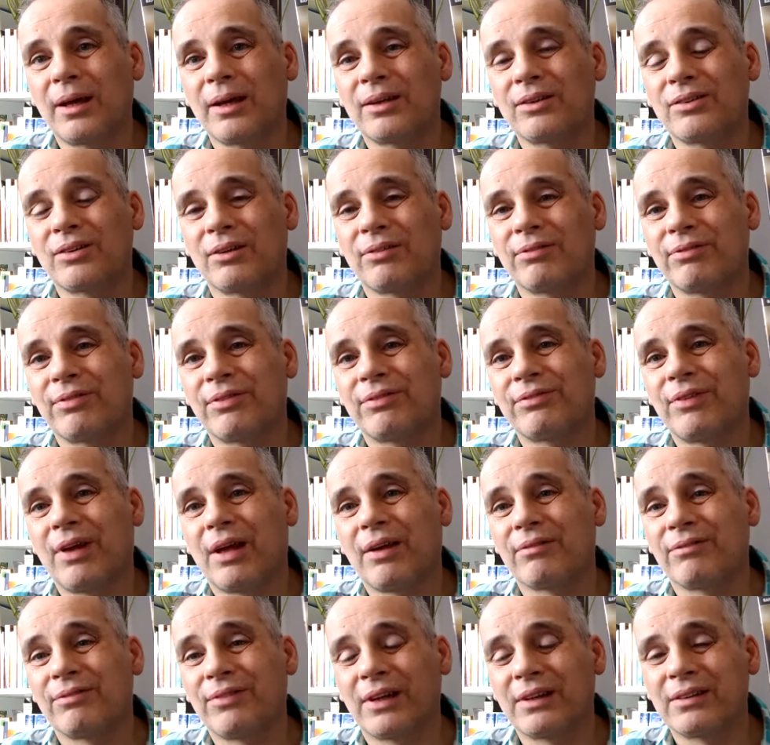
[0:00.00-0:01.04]
It's a
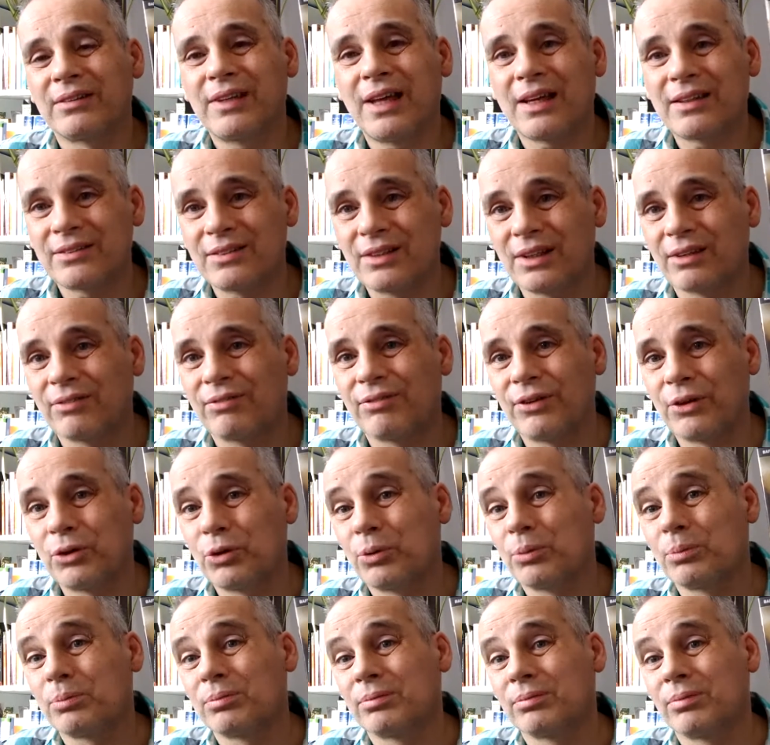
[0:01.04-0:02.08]
fantastic
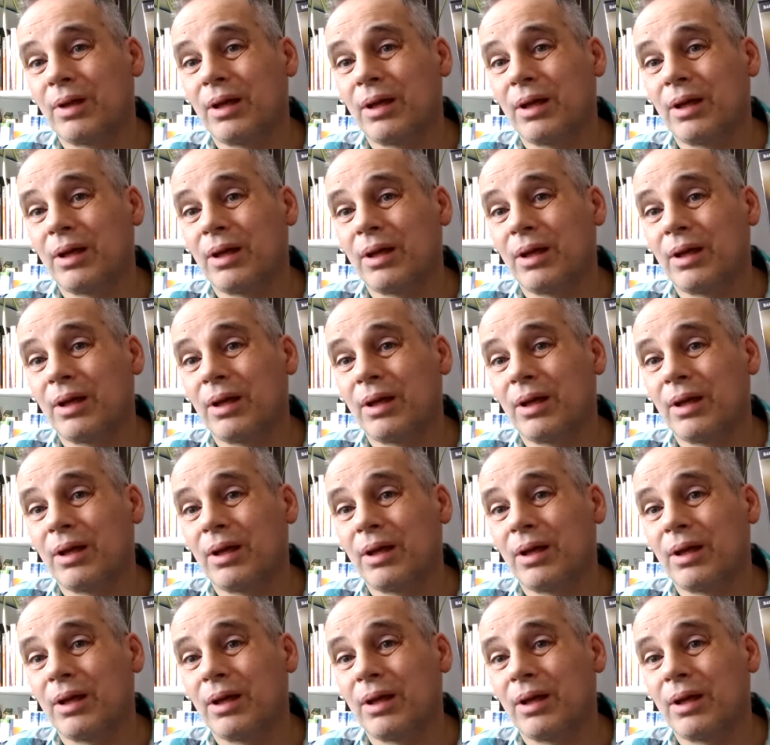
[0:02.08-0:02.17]
film,